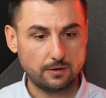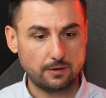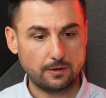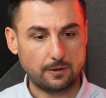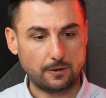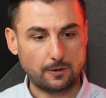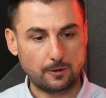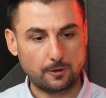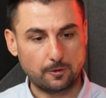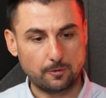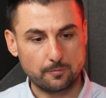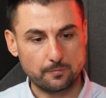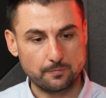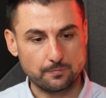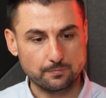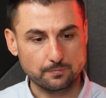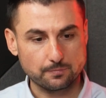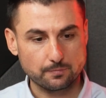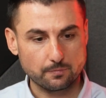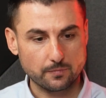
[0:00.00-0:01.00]

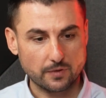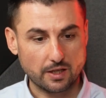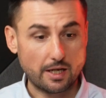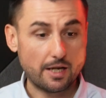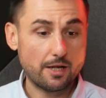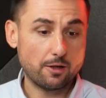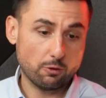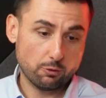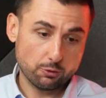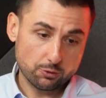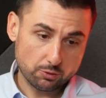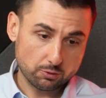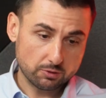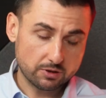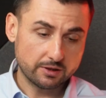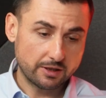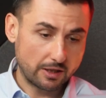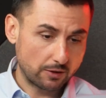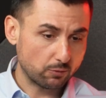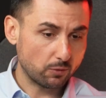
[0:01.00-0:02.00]
and also the
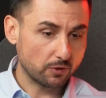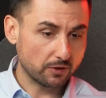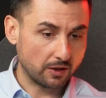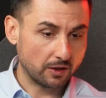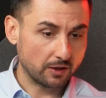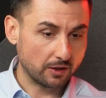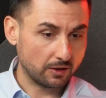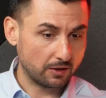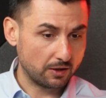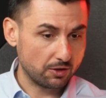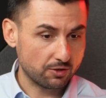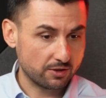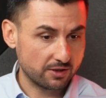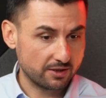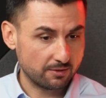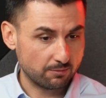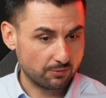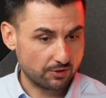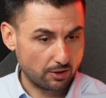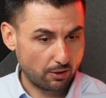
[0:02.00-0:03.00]
networking conditions
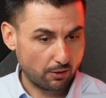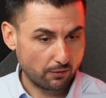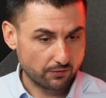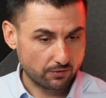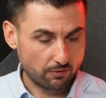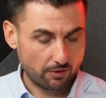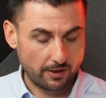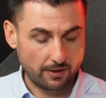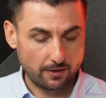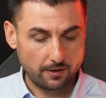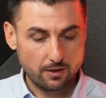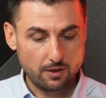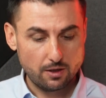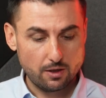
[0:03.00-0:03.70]
themselves, right?